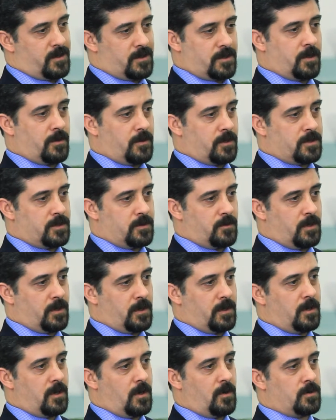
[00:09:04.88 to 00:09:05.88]
So there's
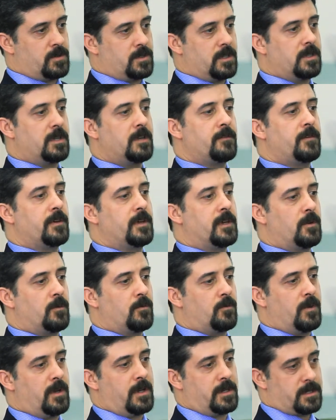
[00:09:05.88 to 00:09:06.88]
really no
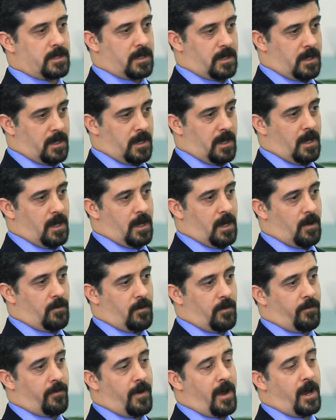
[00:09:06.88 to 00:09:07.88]
significant risk of
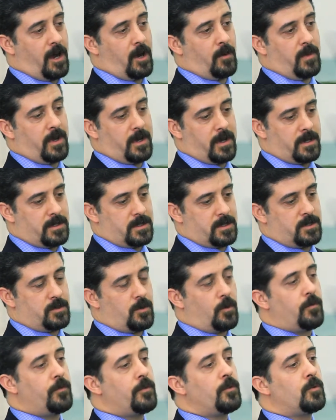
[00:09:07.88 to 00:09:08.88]
a fire because there's
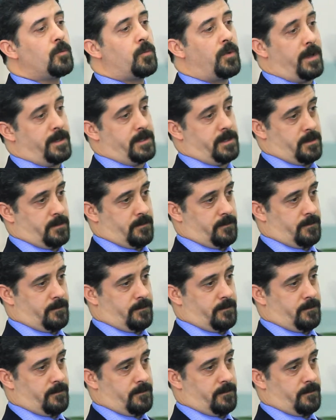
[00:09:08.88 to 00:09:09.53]
no fuel present.